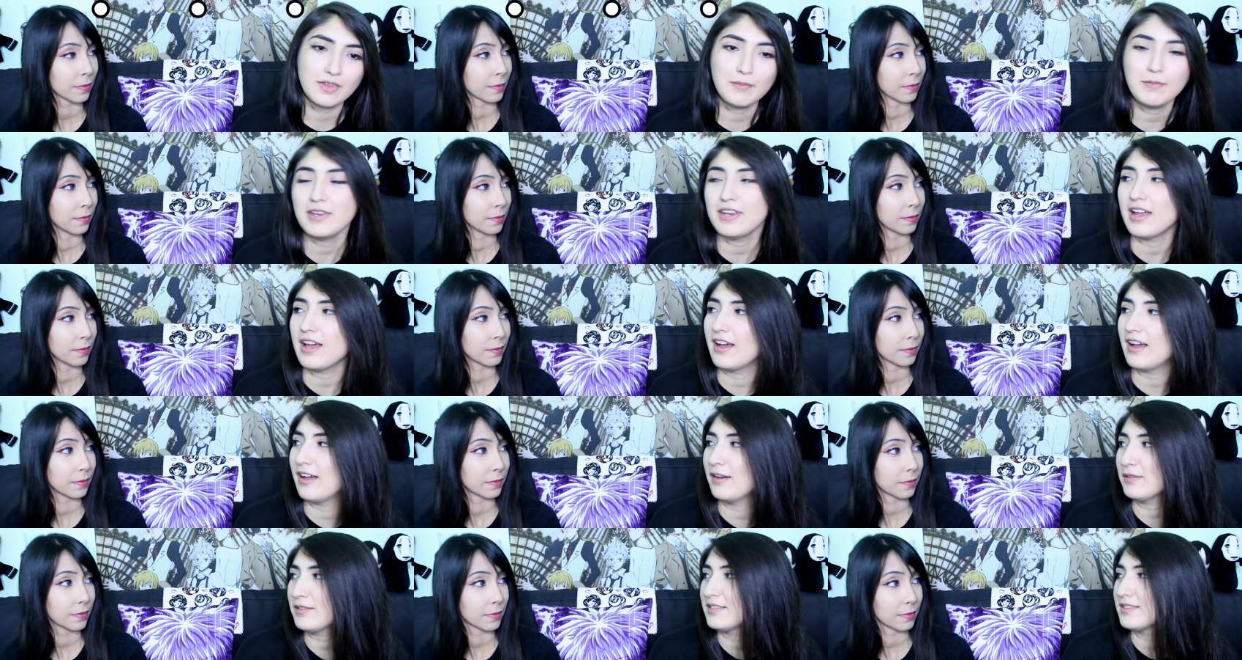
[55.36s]
Speaker 1: I mean,
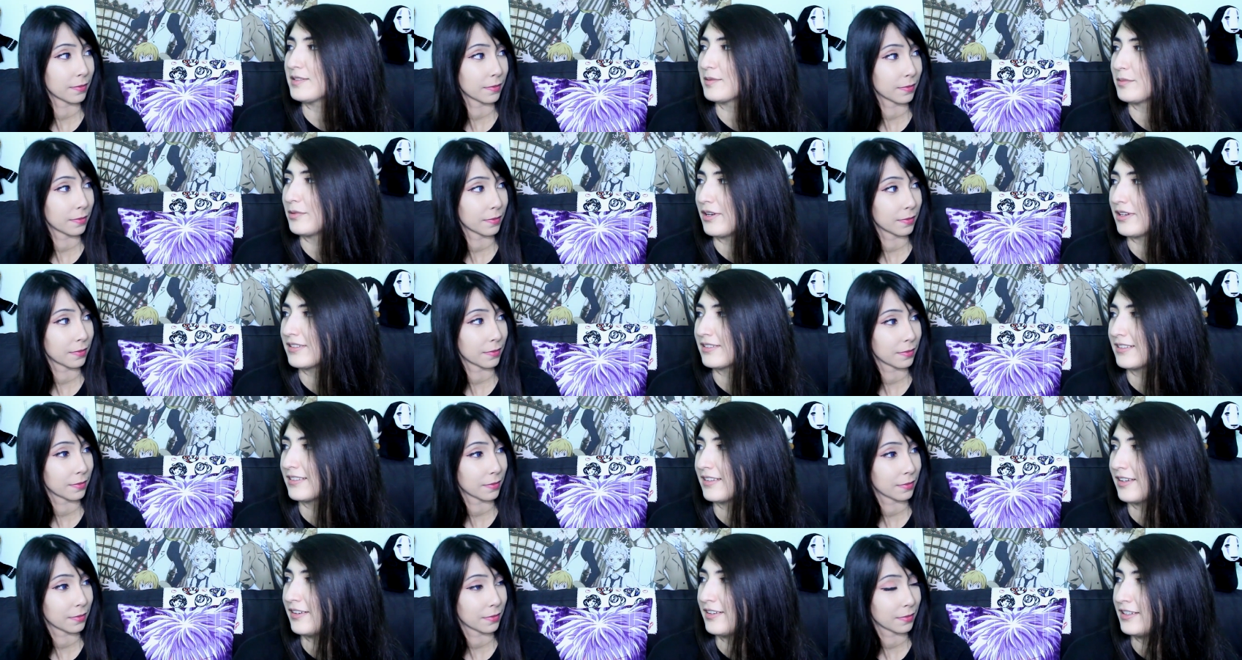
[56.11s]
Speaker 2: I wasn't surprised
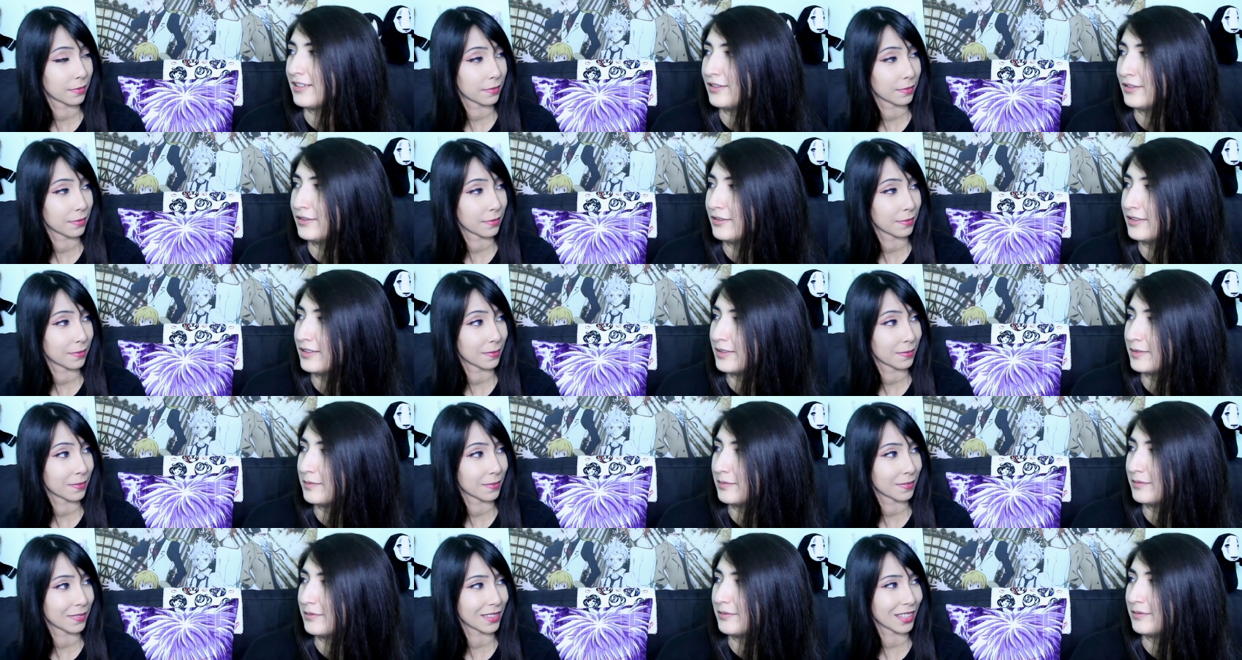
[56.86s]
because I already knew
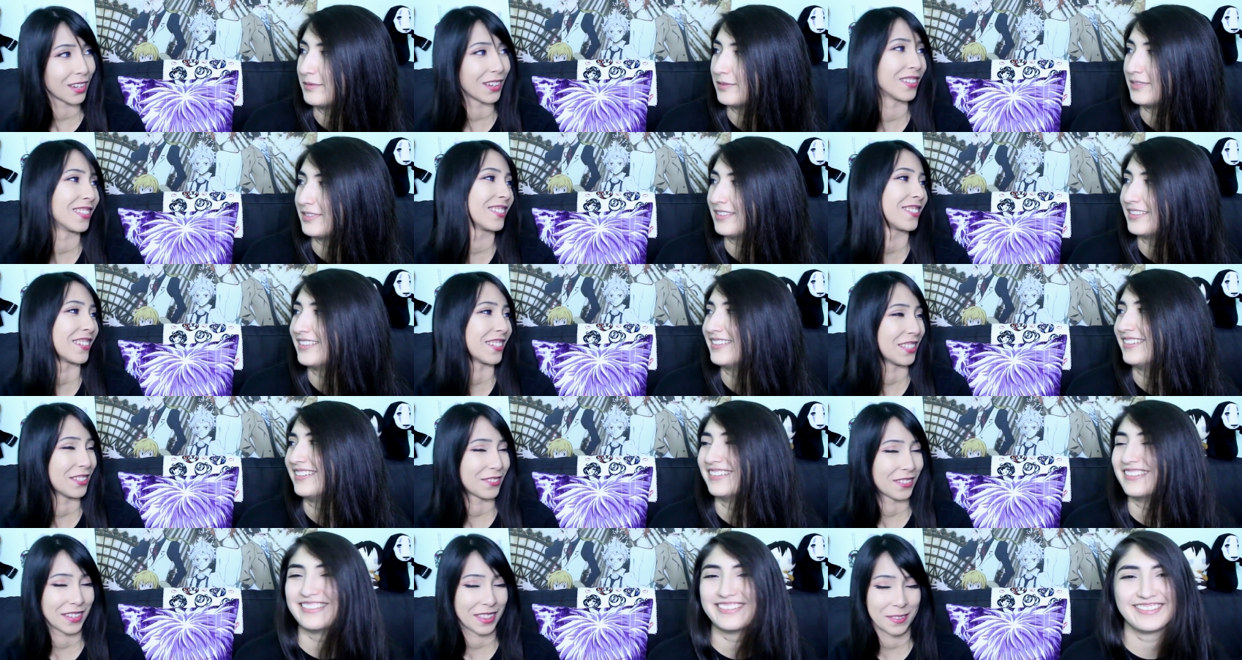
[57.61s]
them. Oh, that's
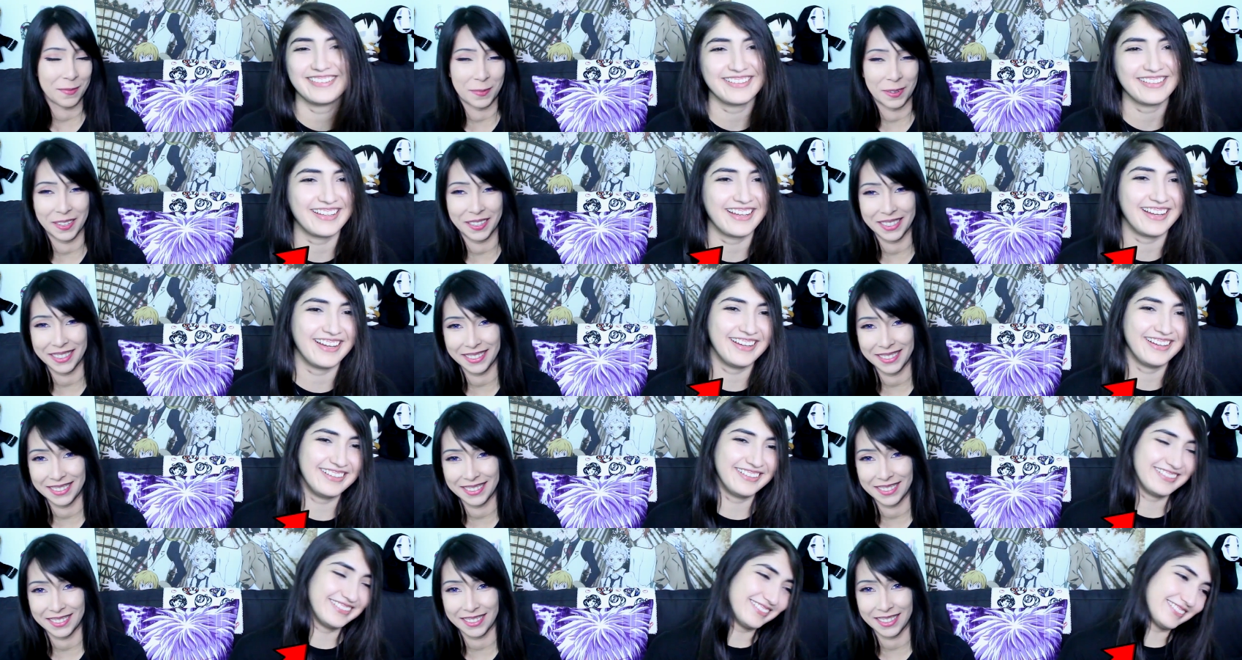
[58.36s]
Speaker 1: right. You read the
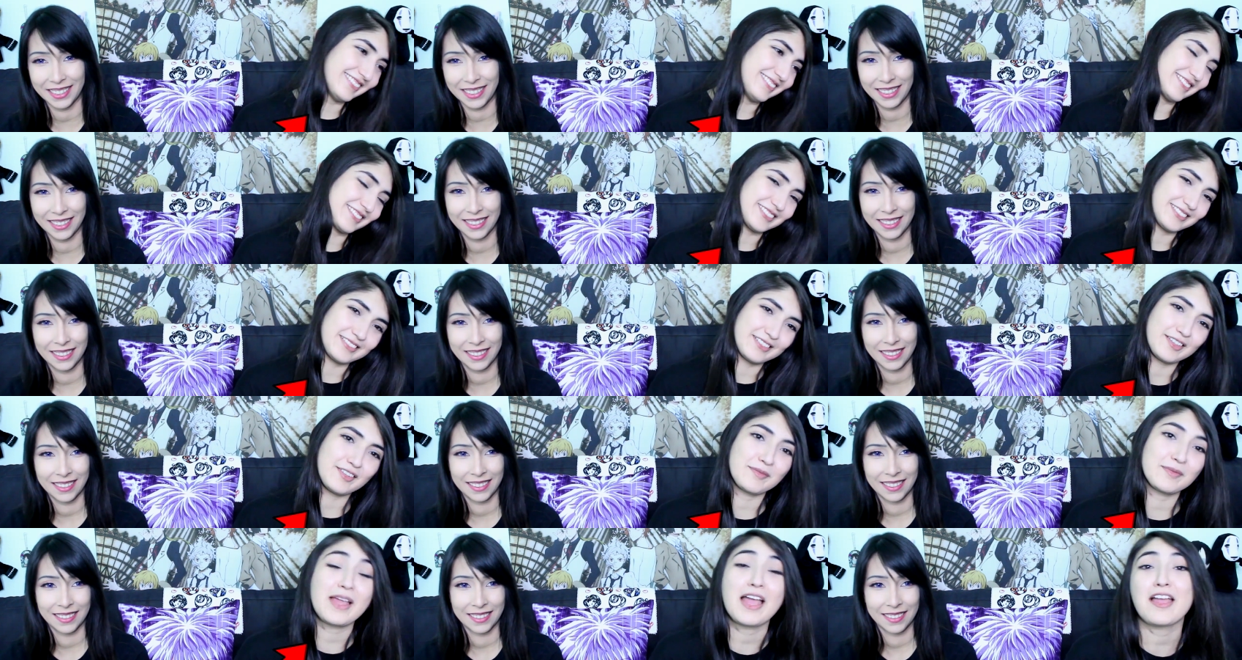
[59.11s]
manga. That's right.
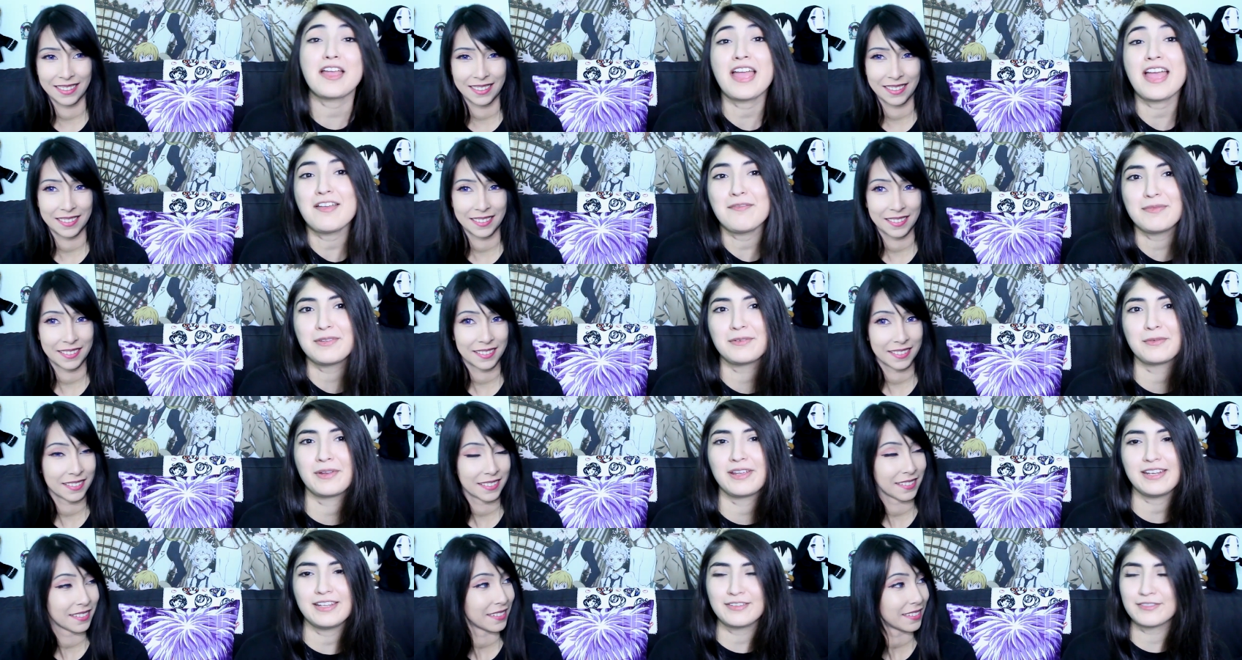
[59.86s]
Speaker 2: I have
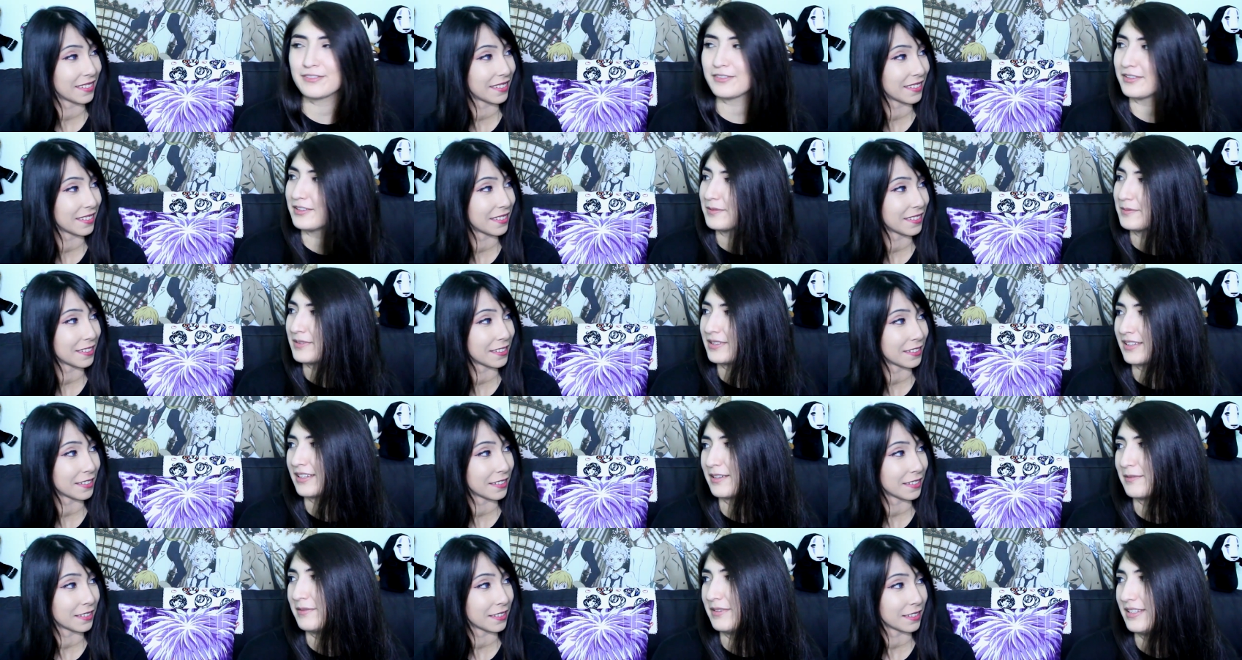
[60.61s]
been waiting for them
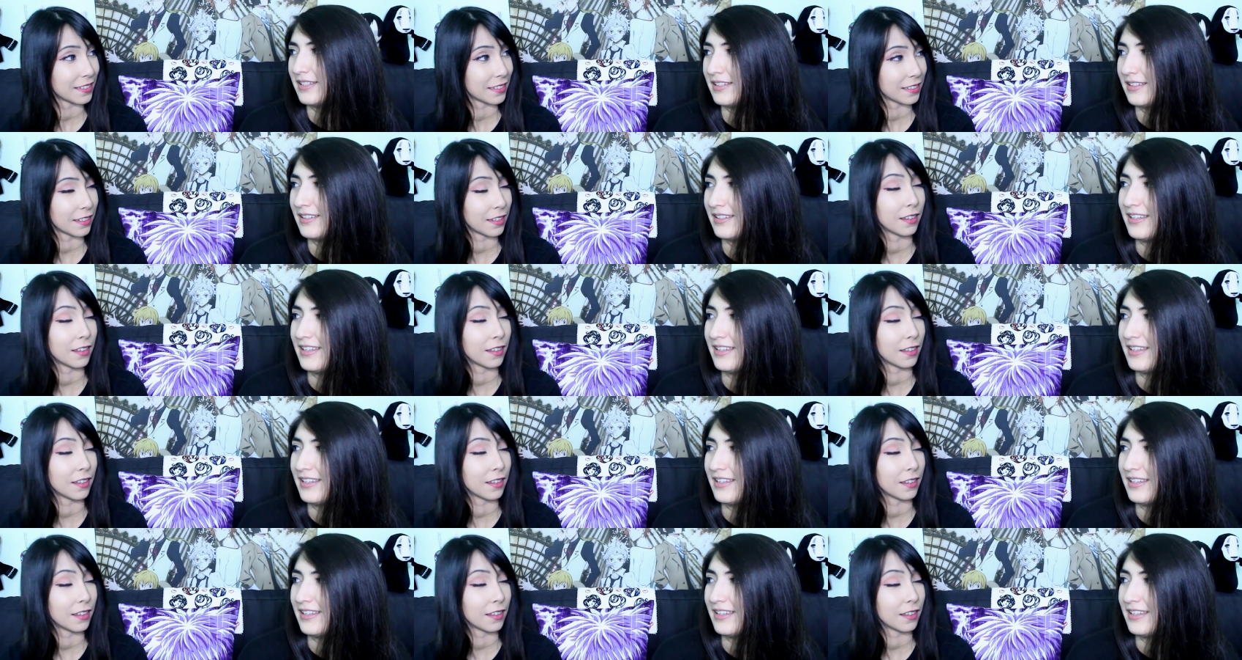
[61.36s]
to come in.